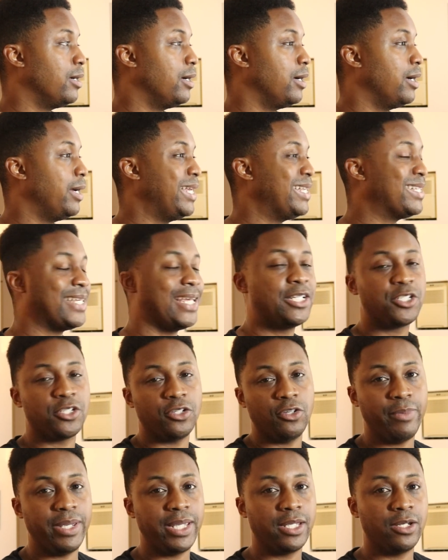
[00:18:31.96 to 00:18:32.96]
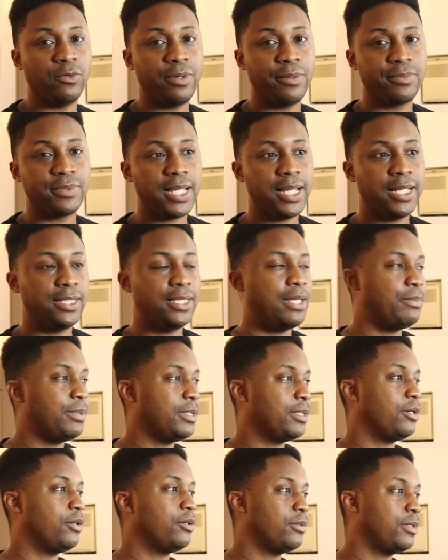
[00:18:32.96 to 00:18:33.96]
intention on making a website, let me
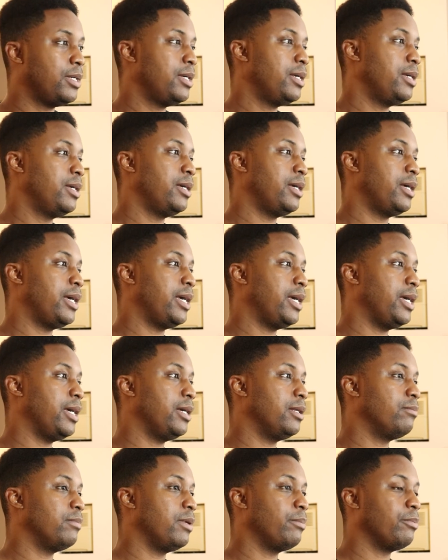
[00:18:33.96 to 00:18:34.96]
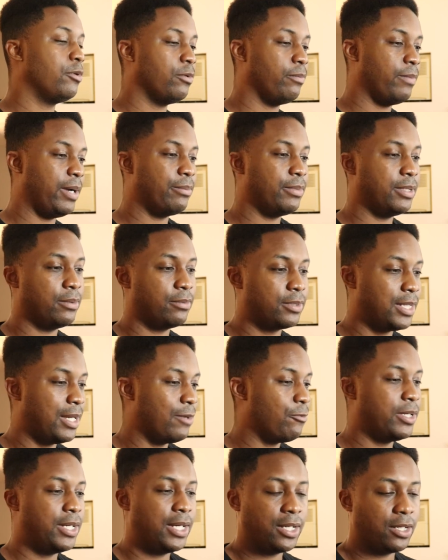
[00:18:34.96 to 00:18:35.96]
know. And maybe we might be able to,
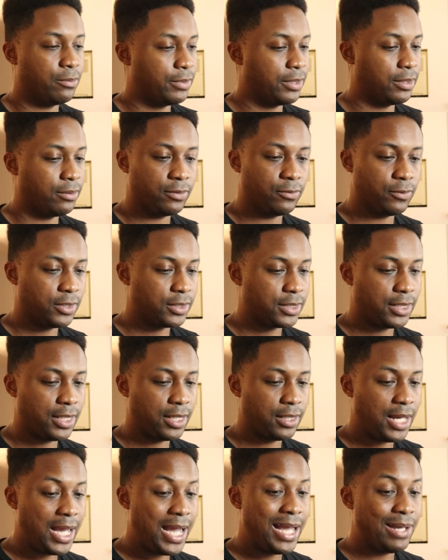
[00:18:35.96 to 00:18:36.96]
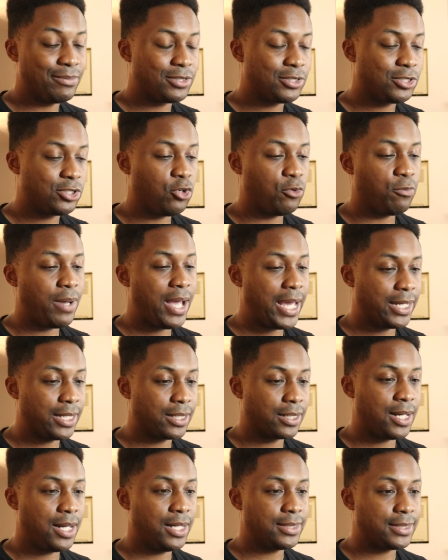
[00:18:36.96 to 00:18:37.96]
we're not going to be able to work together. I'm so bad at
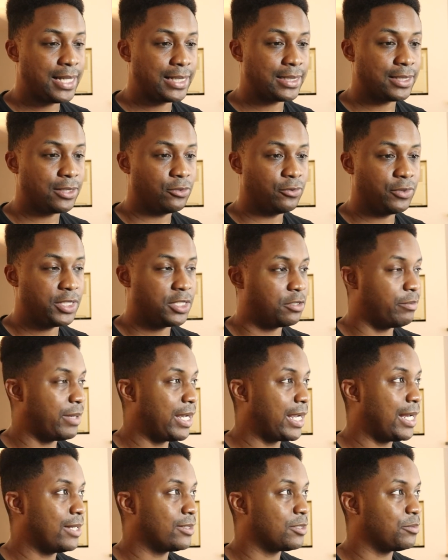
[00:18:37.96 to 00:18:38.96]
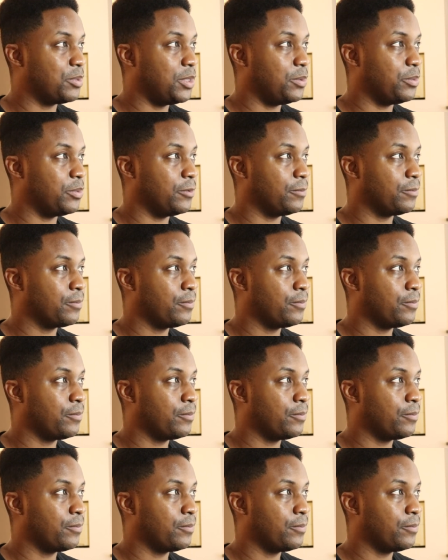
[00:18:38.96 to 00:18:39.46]
contacting and reaching back out to people.